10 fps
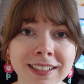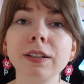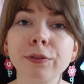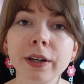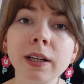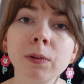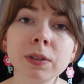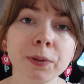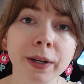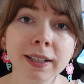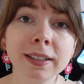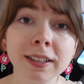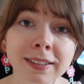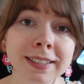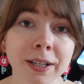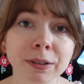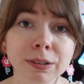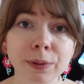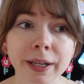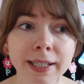The Friday was quite good
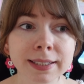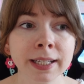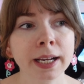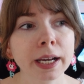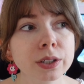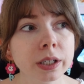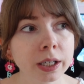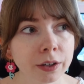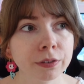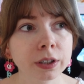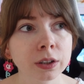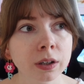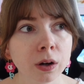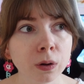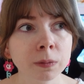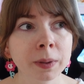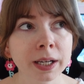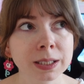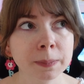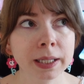sales-wise and I actually covered all my
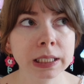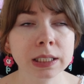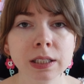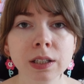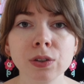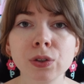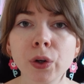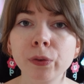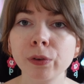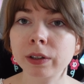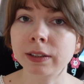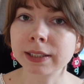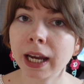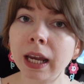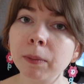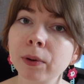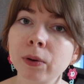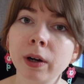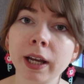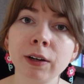expenses, so for the
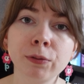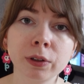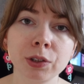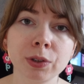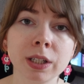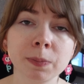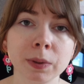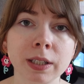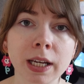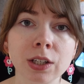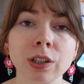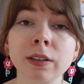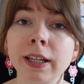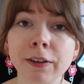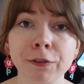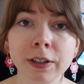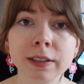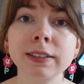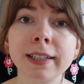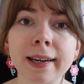table and for the transportation that
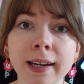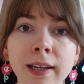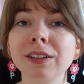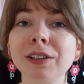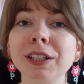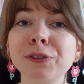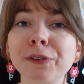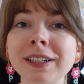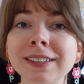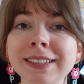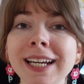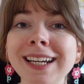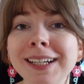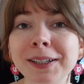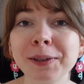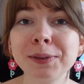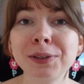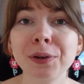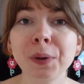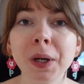first day. On this first day I
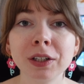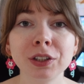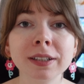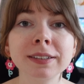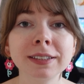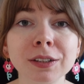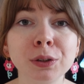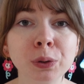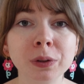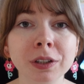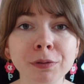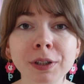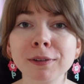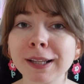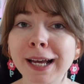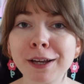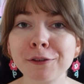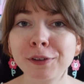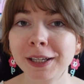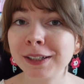also adjusted to the
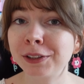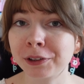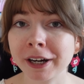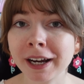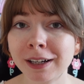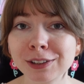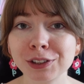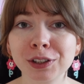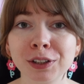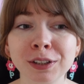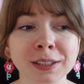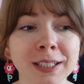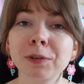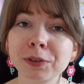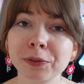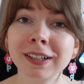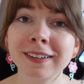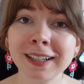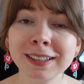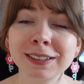real-life interaction. It was really
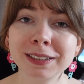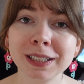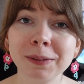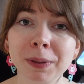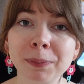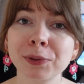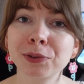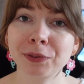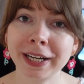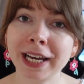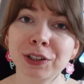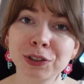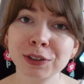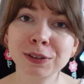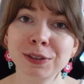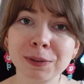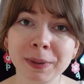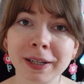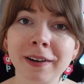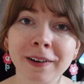nice to see people's reactions to
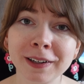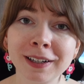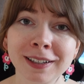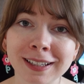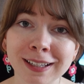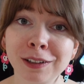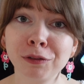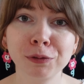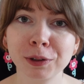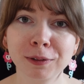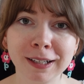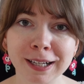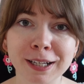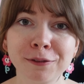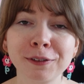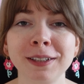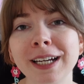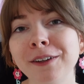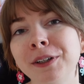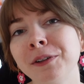my art in real life.
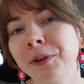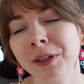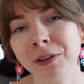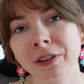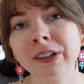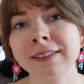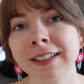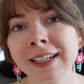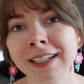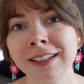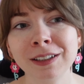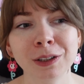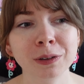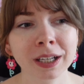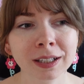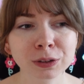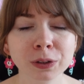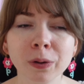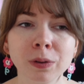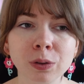I think when you're online, you get
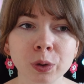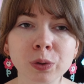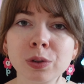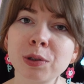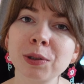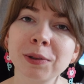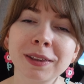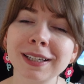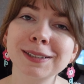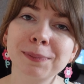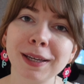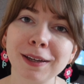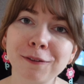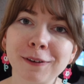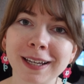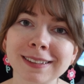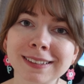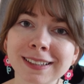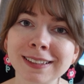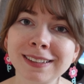so used to things being
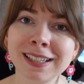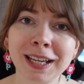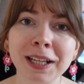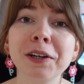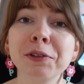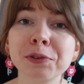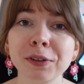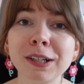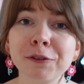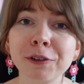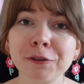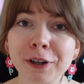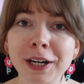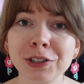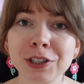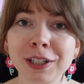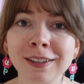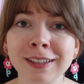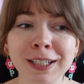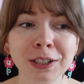faceless that it was really
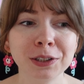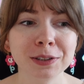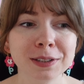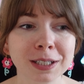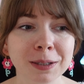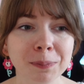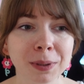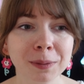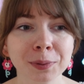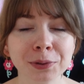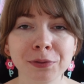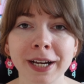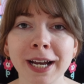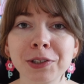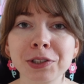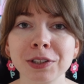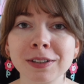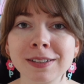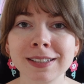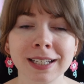refreshing to see people's
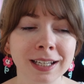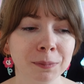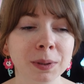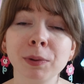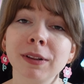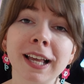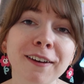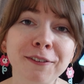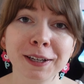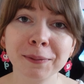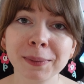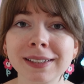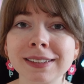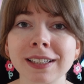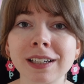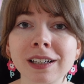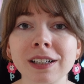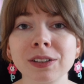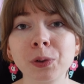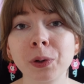reactions and people laughing at my
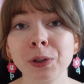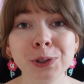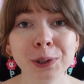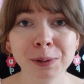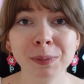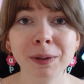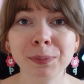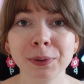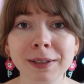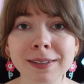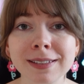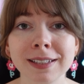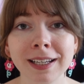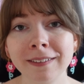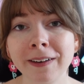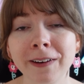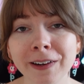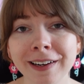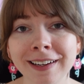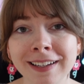stickers or enjoying my prints and
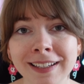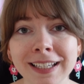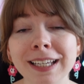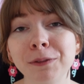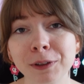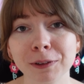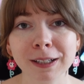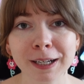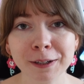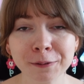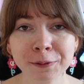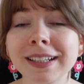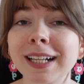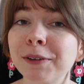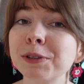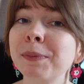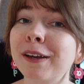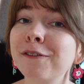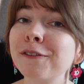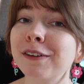art in real life. That was my
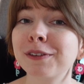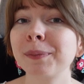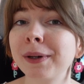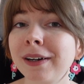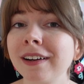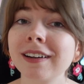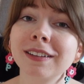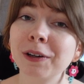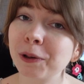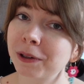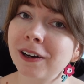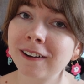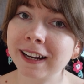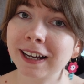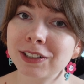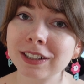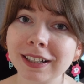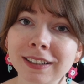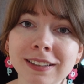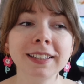favorite part of the whole con actually.